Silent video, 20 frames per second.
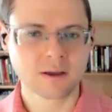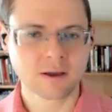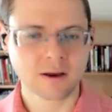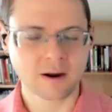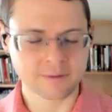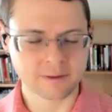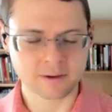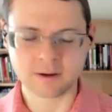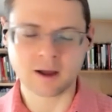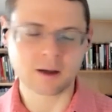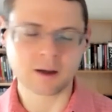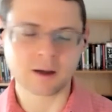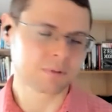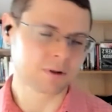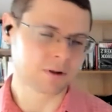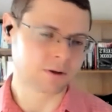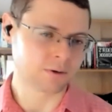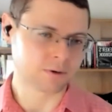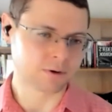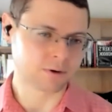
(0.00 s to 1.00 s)
and then
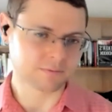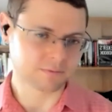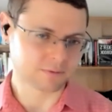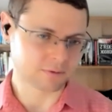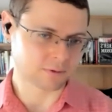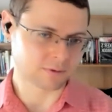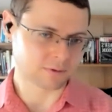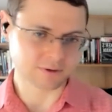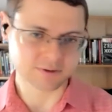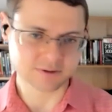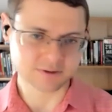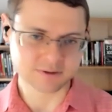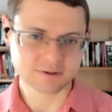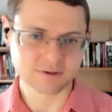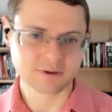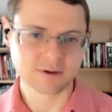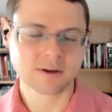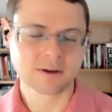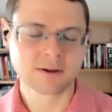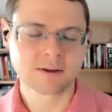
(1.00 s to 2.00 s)
uploaded, of course,
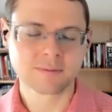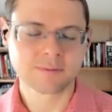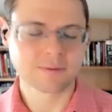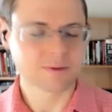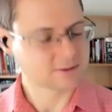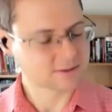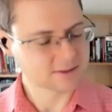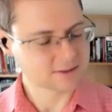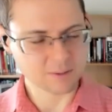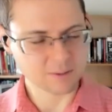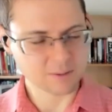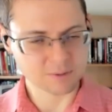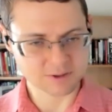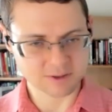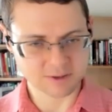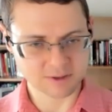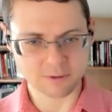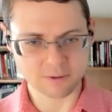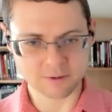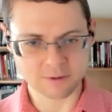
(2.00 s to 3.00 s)
at
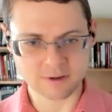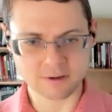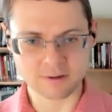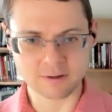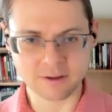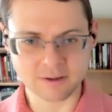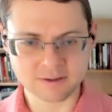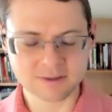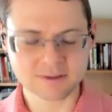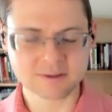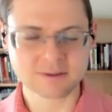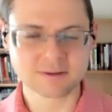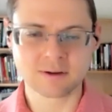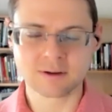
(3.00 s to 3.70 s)
cybersecurity leaks.